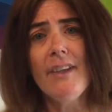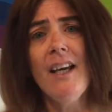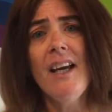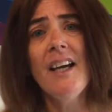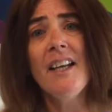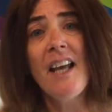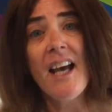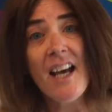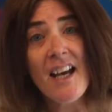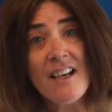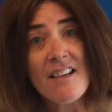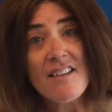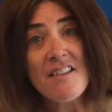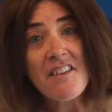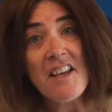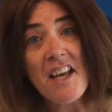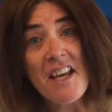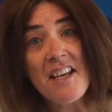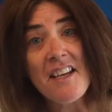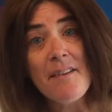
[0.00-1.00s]
And as
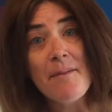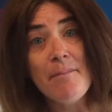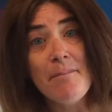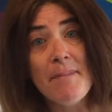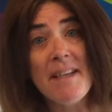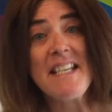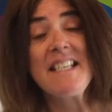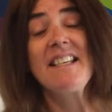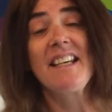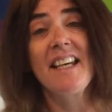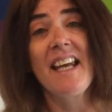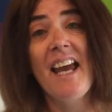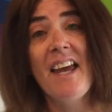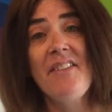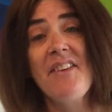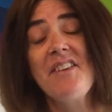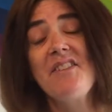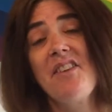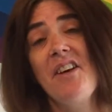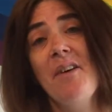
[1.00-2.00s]
they meet again,
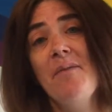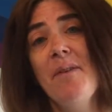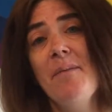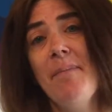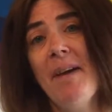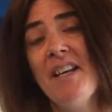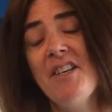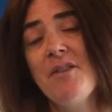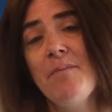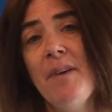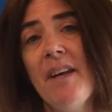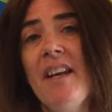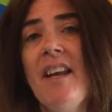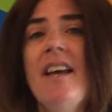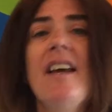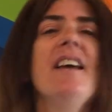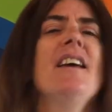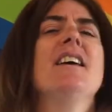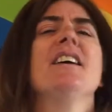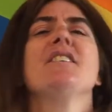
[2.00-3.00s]
this time with Benjamin,
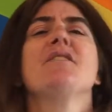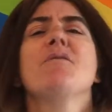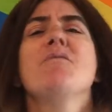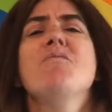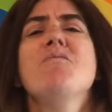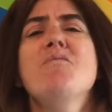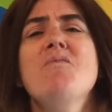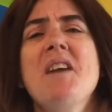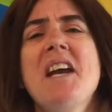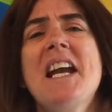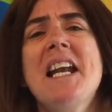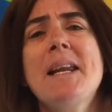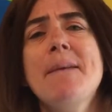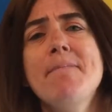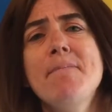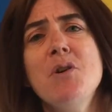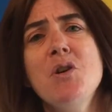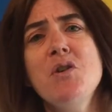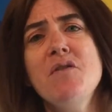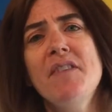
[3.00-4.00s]
there's a really
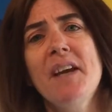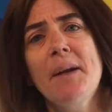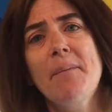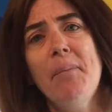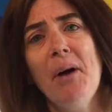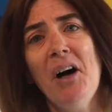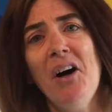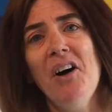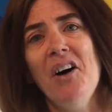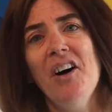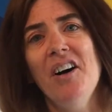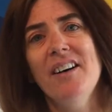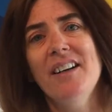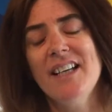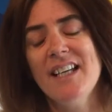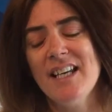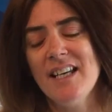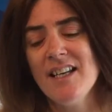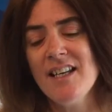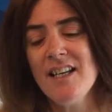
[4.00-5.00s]
moving part
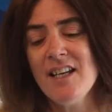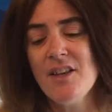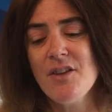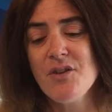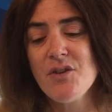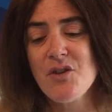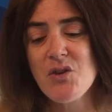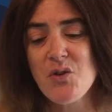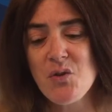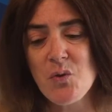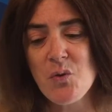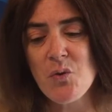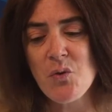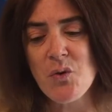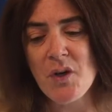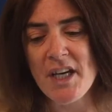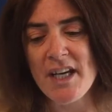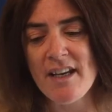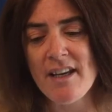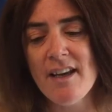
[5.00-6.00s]
in the
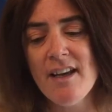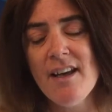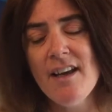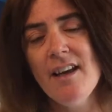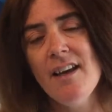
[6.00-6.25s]
story.